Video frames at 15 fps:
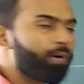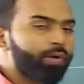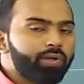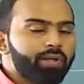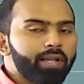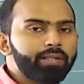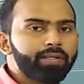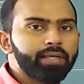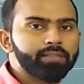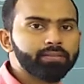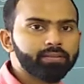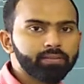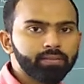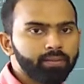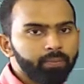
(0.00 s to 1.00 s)
particular
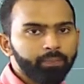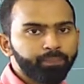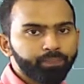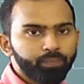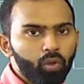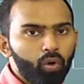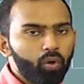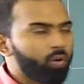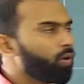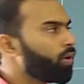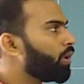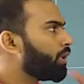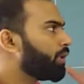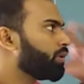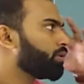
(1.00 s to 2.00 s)
case? No.
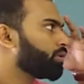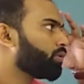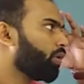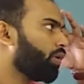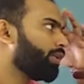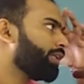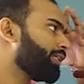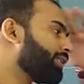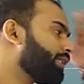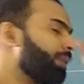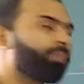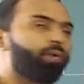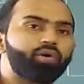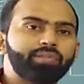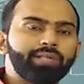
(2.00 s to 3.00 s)
So this is a
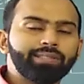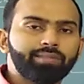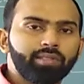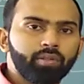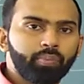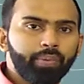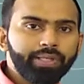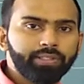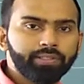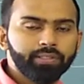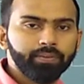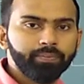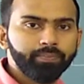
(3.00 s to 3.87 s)
process in which